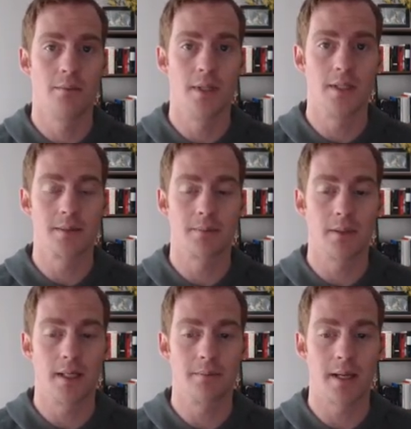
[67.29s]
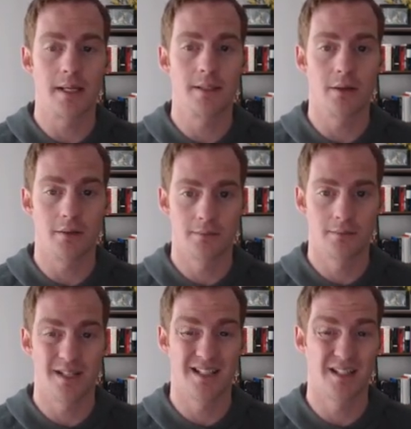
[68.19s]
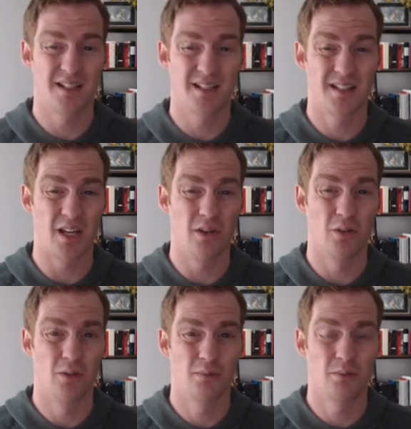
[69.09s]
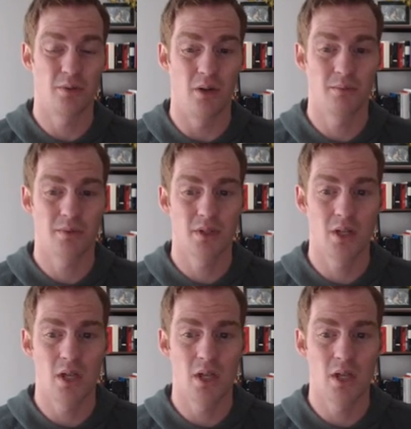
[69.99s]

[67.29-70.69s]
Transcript: business plan based on this single prompt.